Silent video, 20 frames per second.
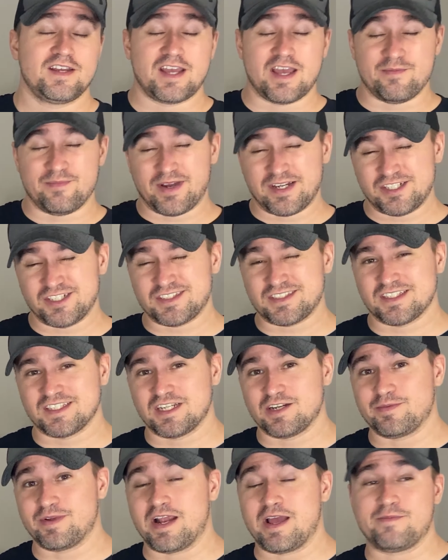And by just a
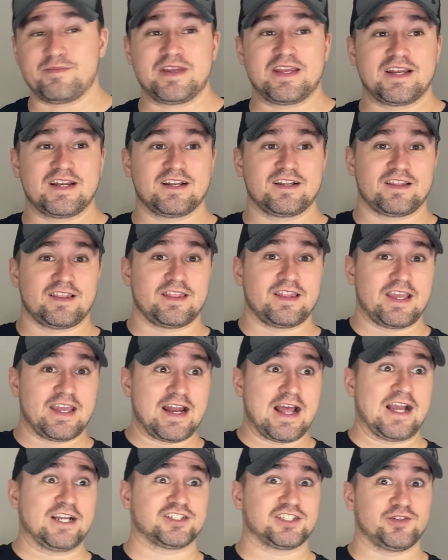little bit, I mean it
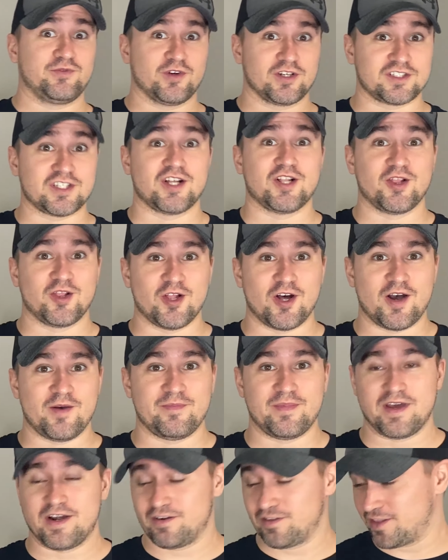actually works a lot
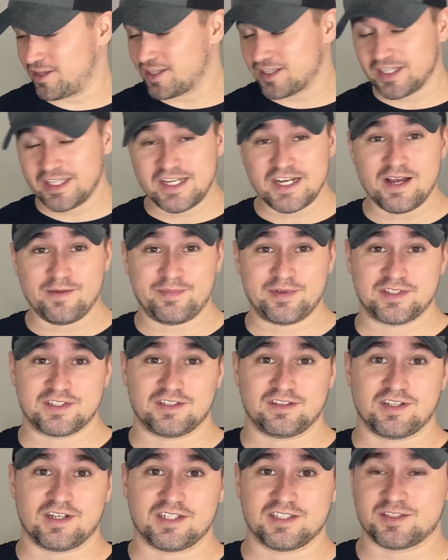better. The cleanup is a
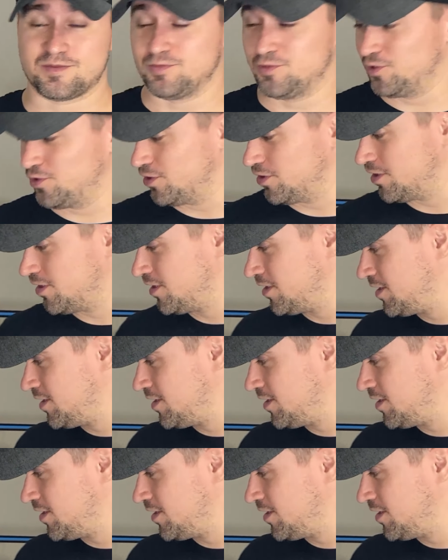lot smoother.